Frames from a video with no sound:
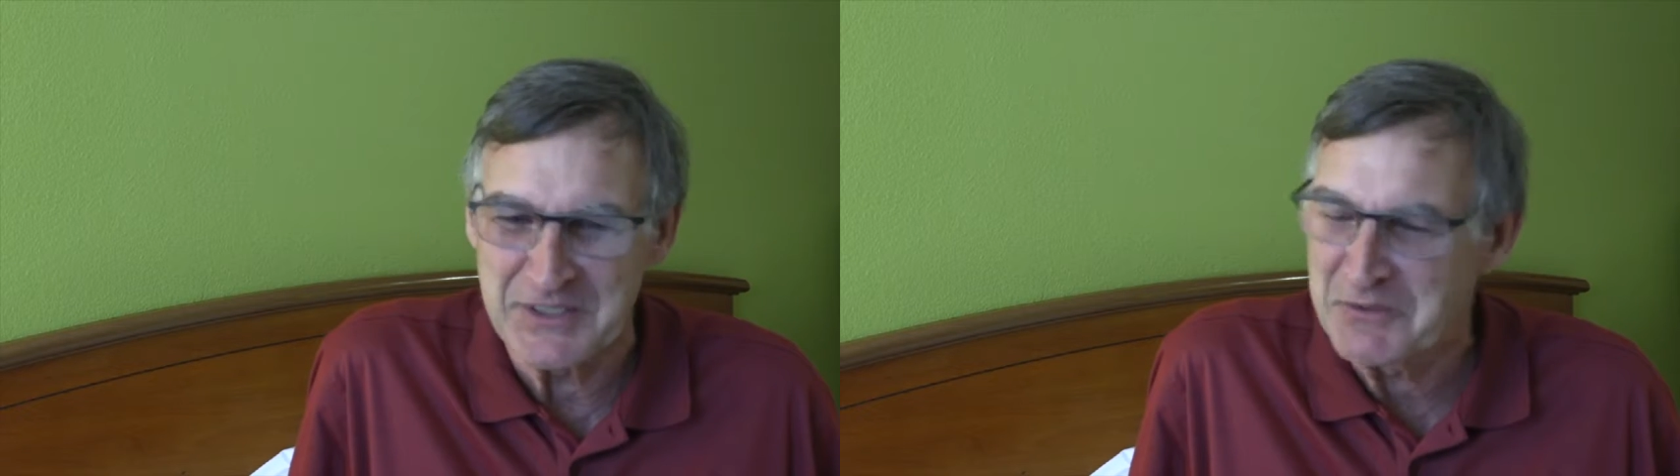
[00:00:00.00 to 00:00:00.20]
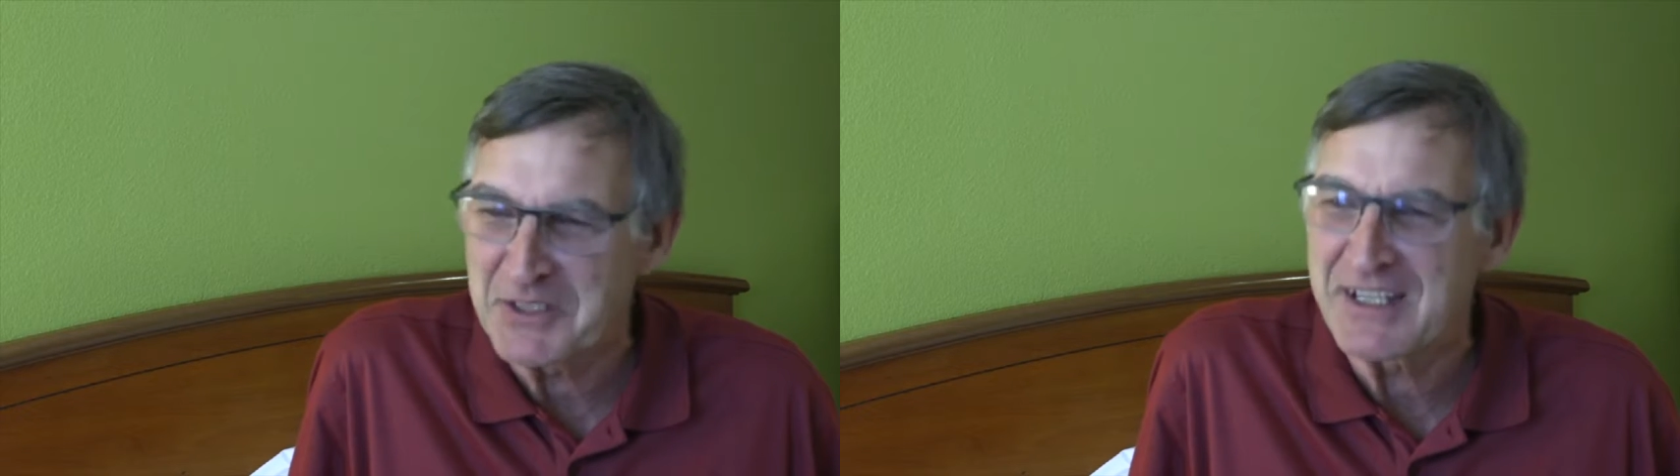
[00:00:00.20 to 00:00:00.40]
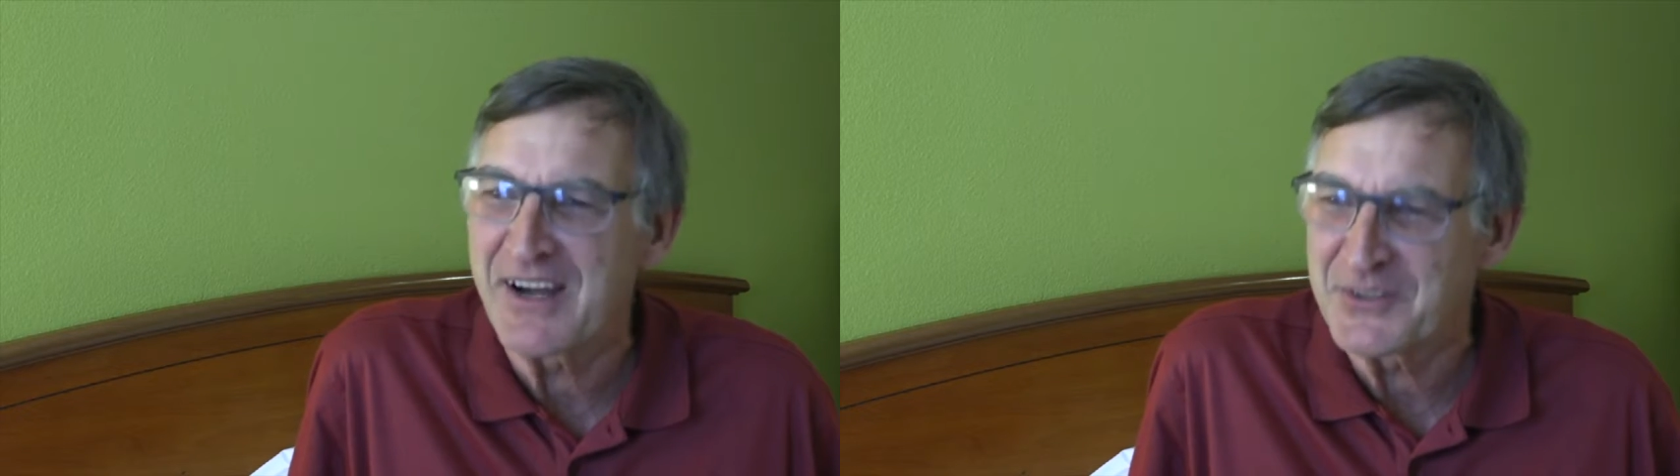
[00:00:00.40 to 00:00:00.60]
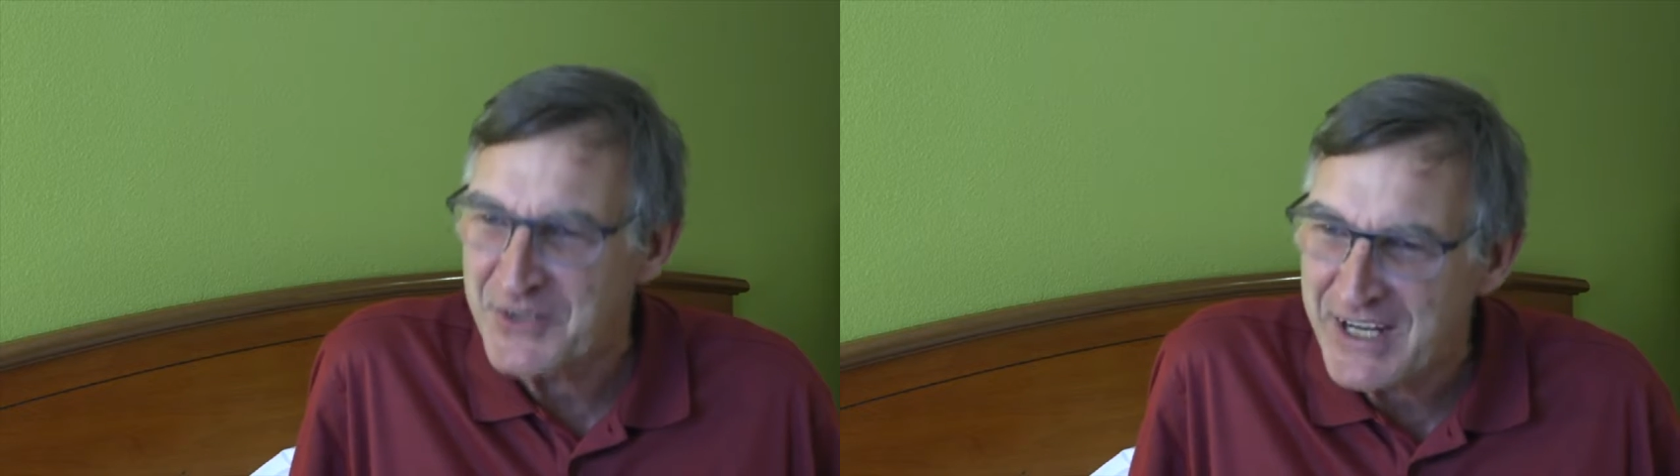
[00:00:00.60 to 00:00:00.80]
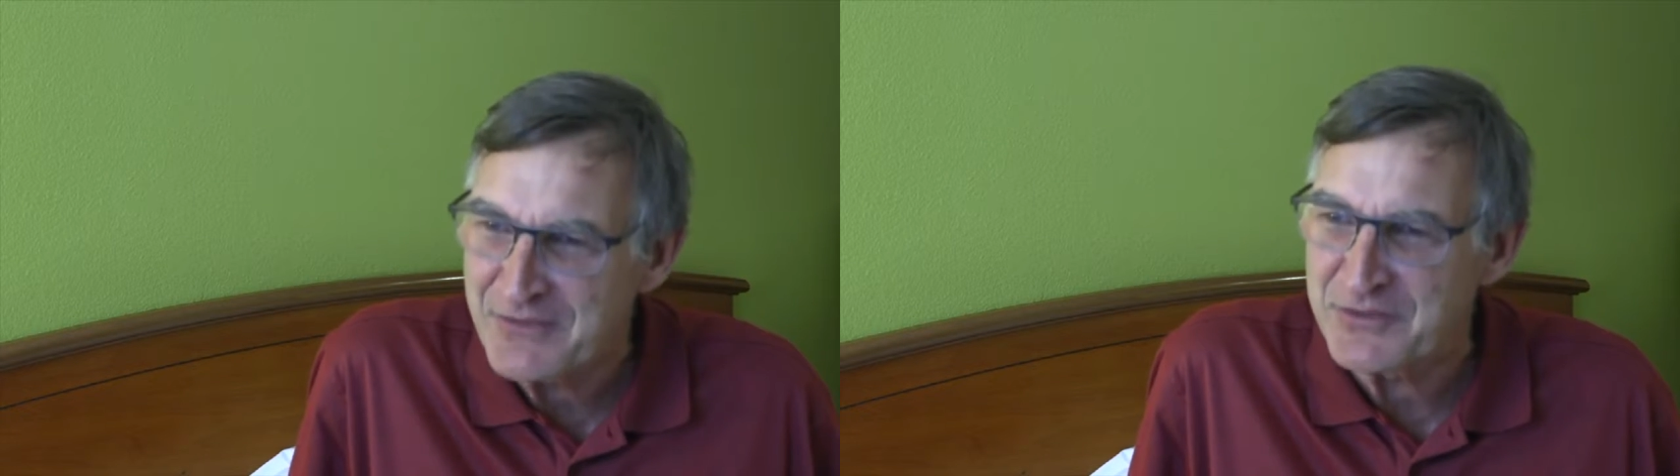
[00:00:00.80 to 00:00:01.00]
and it worked out
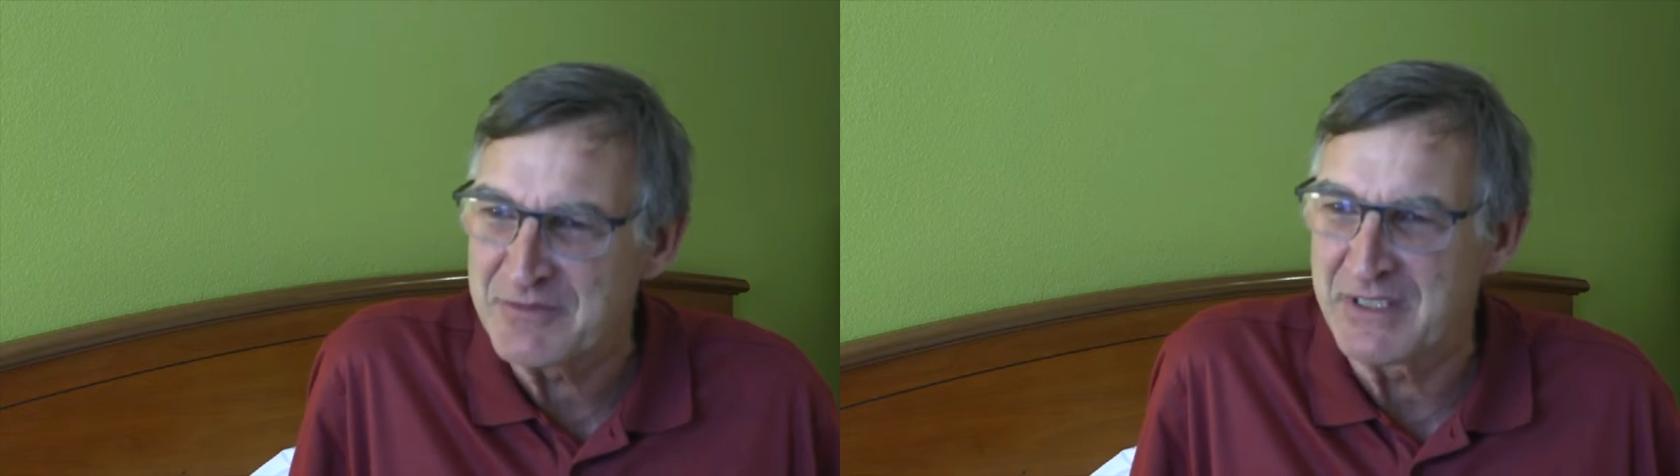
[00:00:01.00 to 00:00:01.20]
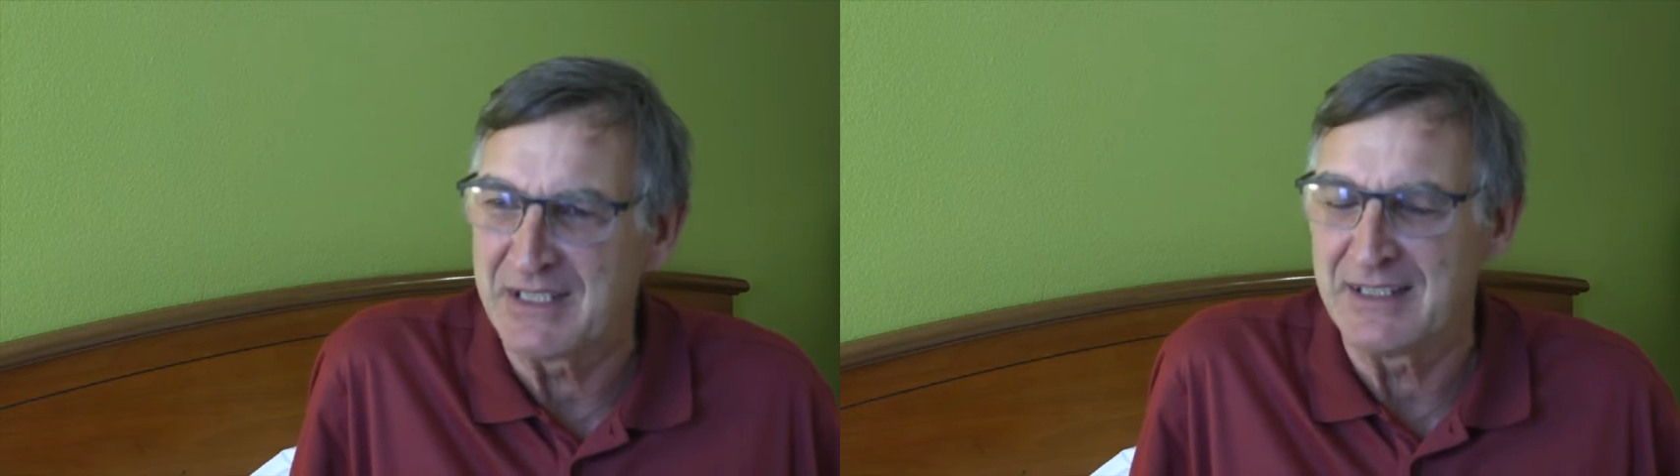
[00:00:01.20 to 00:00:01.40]
great for me.